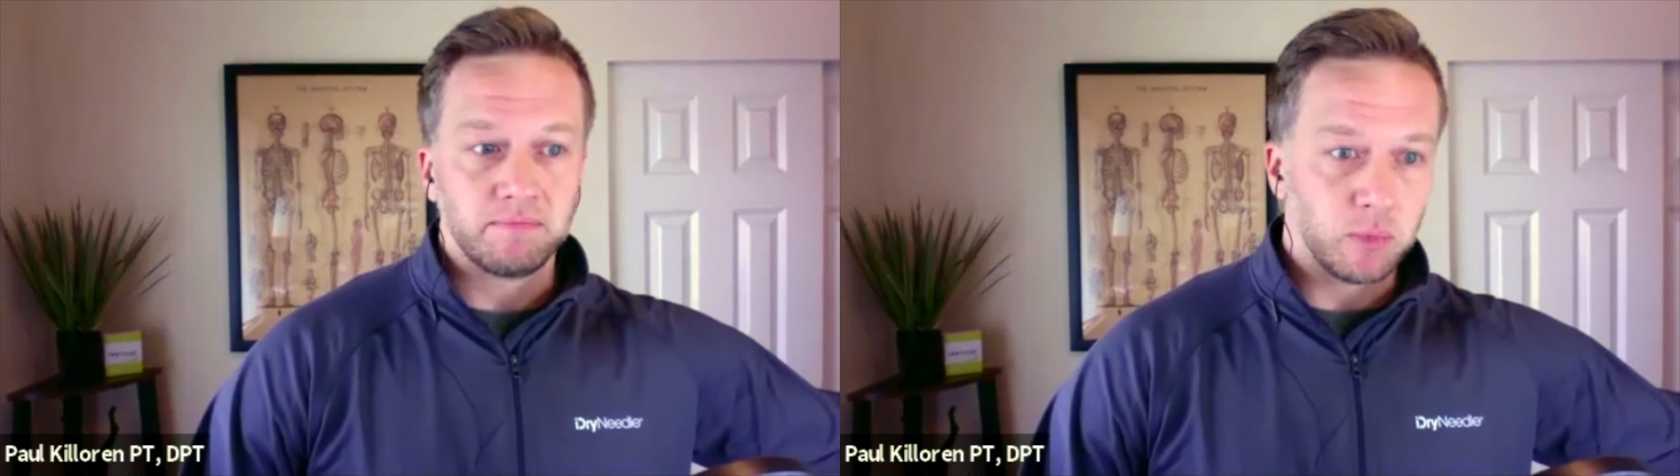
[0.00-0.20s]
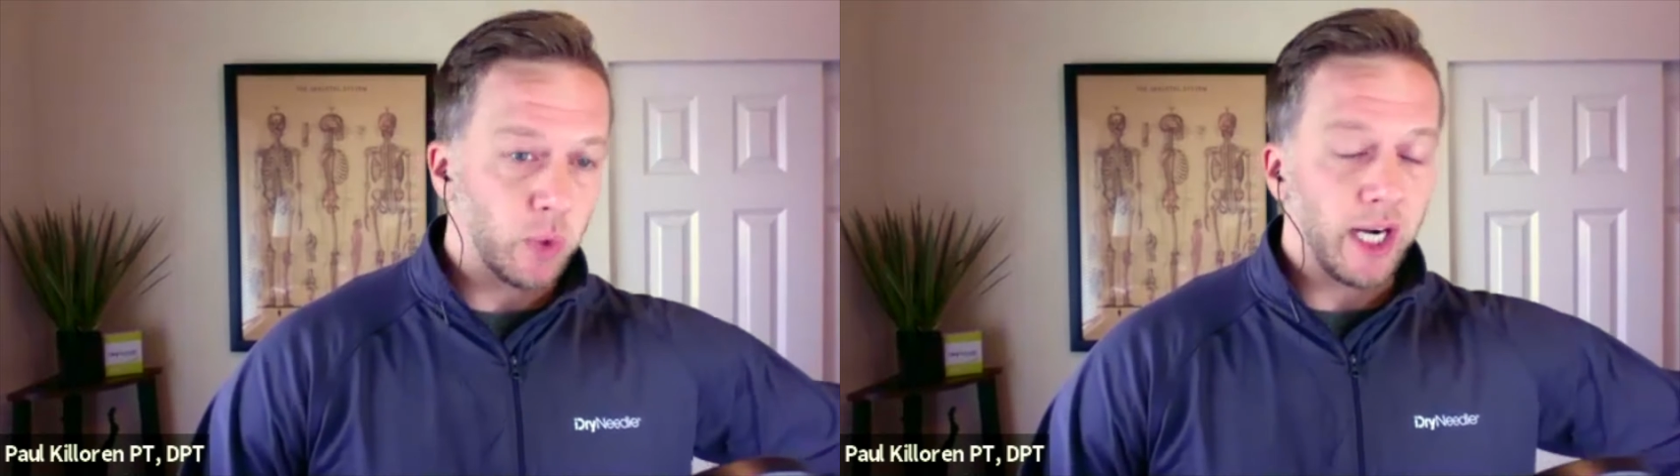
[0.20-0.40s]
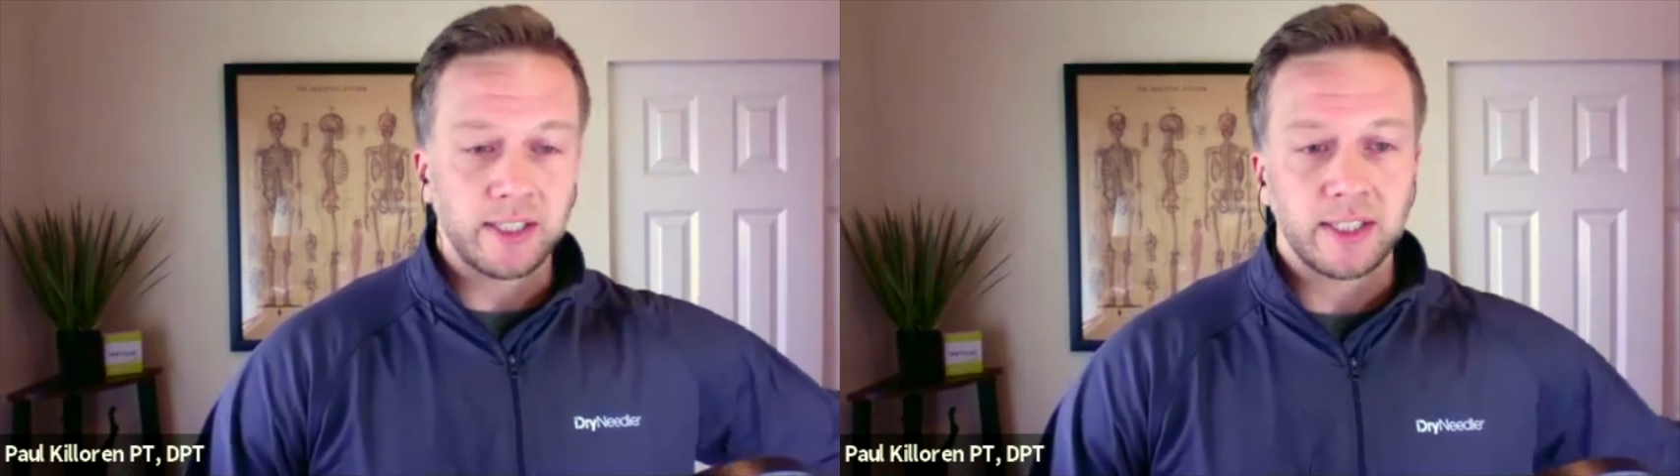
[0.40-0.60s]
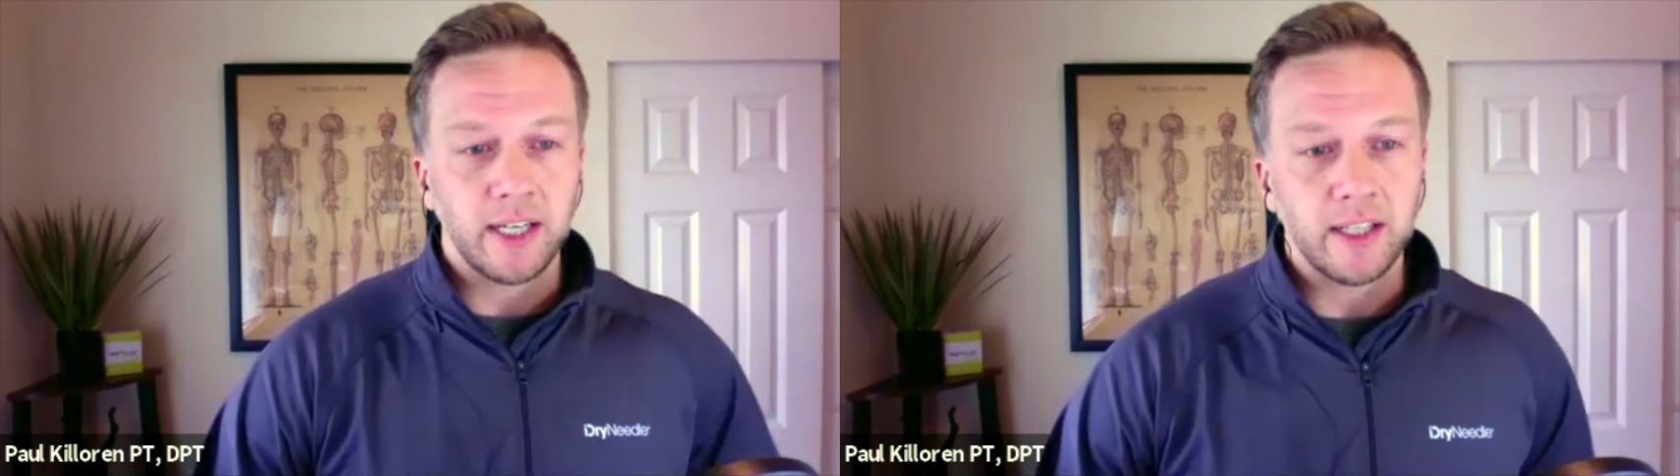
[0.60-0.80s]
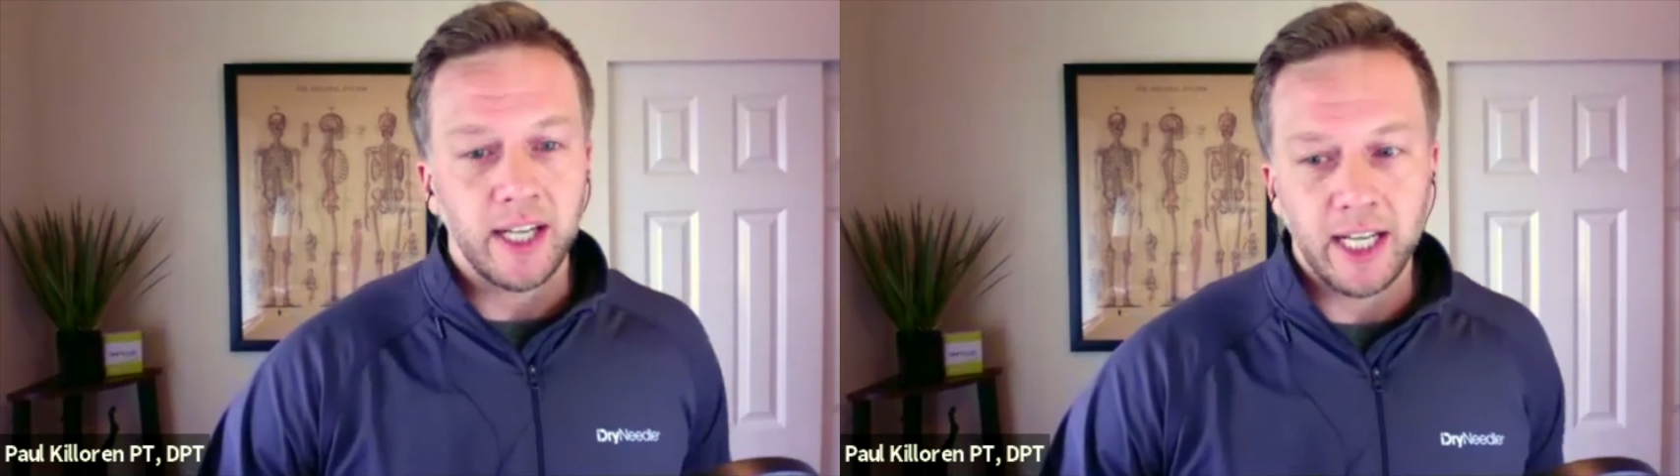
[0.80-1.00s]
rock
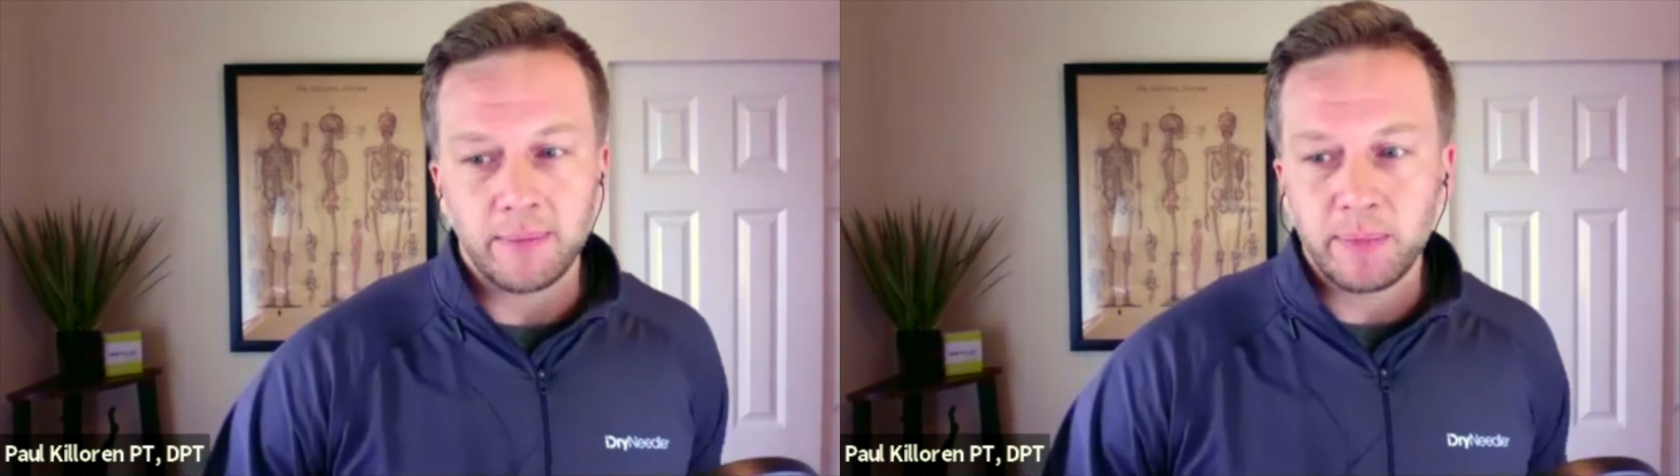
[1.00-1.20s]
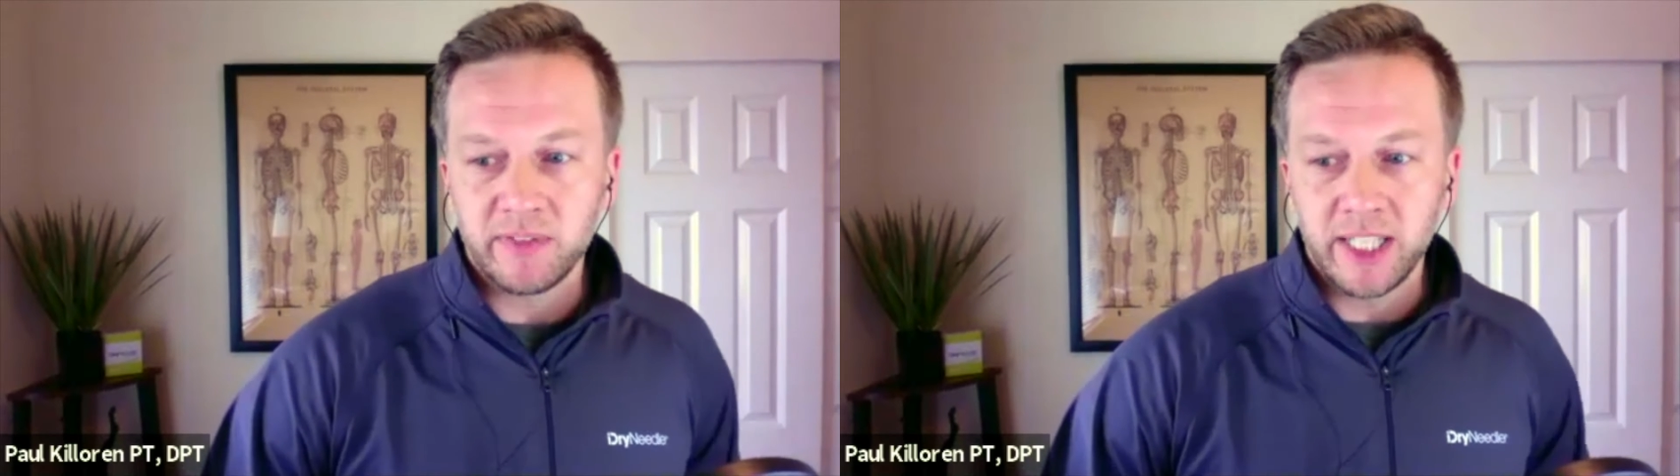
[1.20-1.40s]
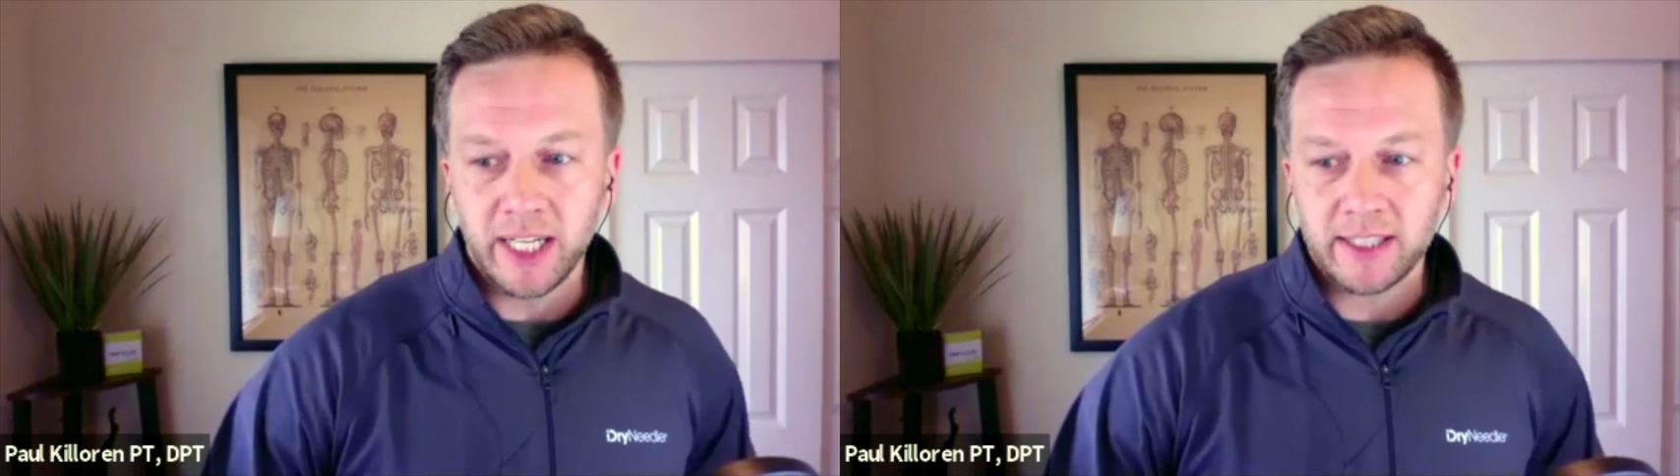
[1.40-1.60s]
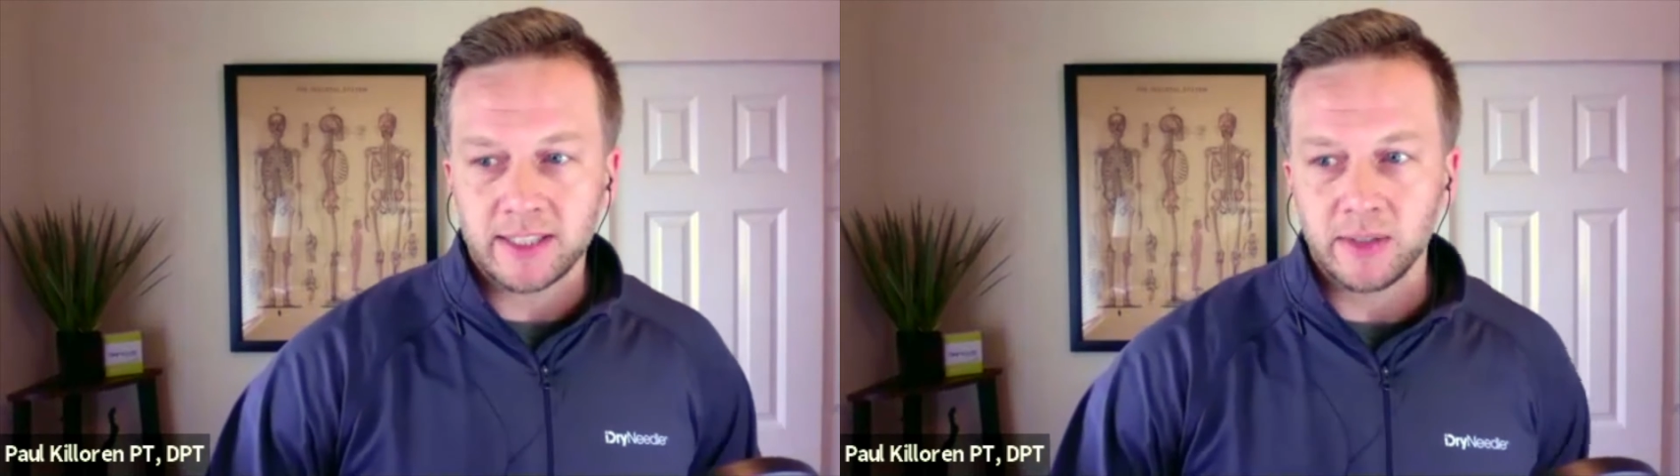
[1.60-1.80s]
star lineup of guests,